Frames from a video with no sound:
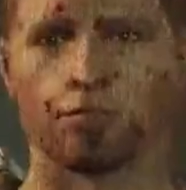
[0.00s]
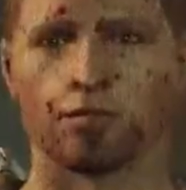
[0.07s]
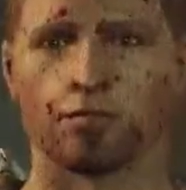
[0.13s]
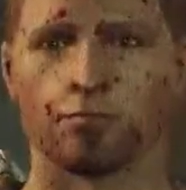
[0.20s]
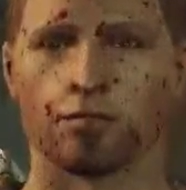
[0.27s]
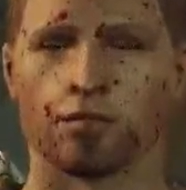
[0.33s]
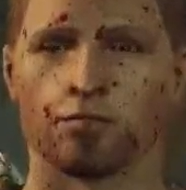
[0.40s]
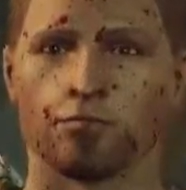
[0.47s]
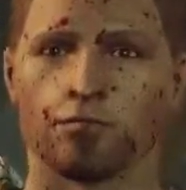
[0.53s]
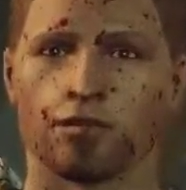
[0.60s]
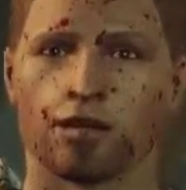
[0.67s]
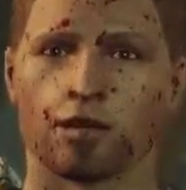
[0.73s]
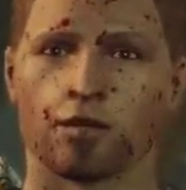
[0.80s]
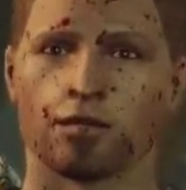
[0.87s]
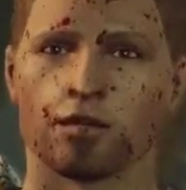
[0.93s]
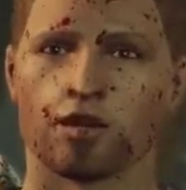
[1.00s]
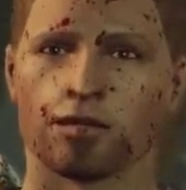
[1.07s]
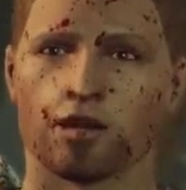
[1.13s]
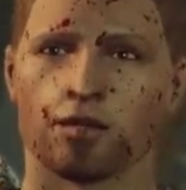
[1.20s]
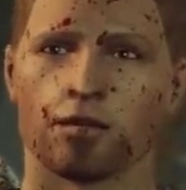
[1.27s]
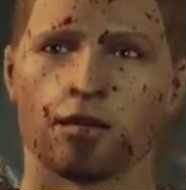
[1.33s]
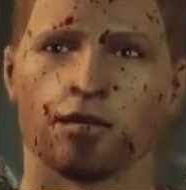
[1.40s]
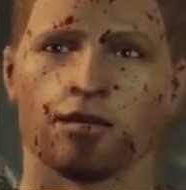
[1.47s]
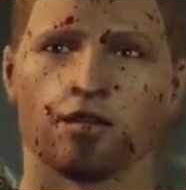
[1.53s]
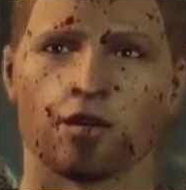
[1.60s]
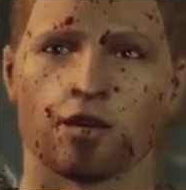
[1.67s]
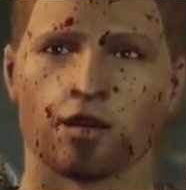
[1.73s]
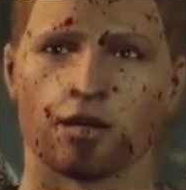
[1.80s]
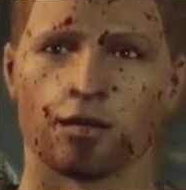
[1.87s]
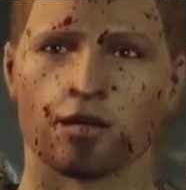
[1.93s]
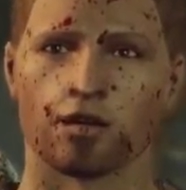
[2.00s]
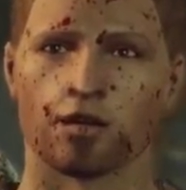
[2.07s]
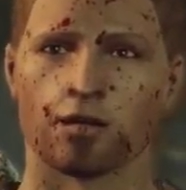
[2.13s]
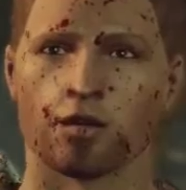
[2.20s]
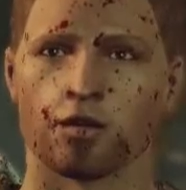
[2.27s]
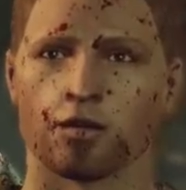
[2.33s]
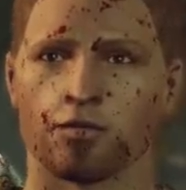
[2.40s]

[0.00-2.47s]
A bit of fear isn't unnatural, you know.